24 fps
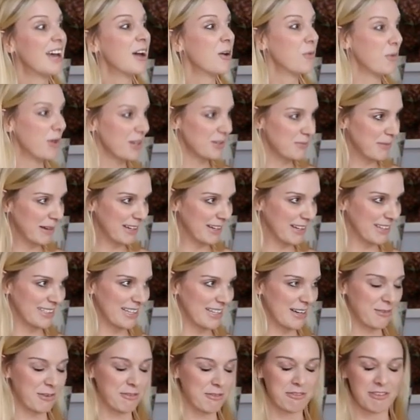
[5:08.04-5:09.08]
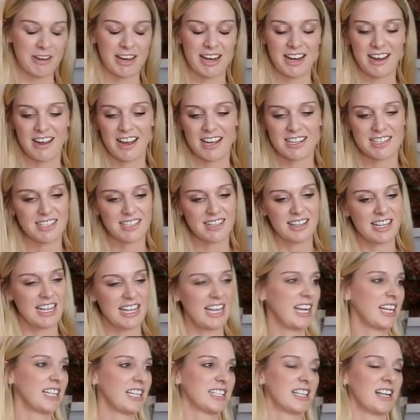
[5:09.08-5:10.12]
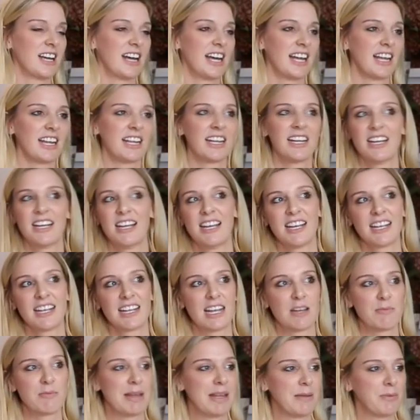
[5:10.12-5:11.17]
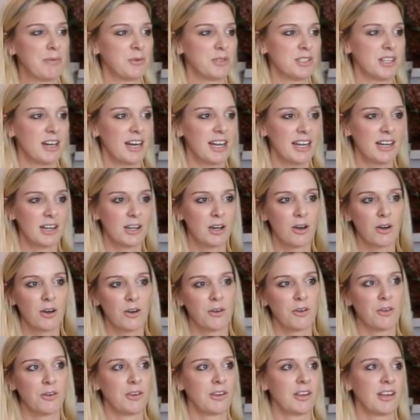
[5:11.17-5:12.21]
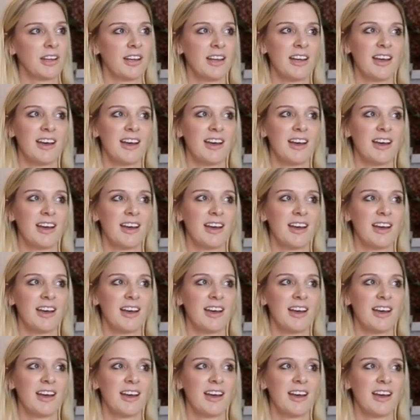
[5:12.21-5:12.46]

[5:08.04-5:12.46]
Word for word: Worked my guts out for free. I did things like get people Diet Coke.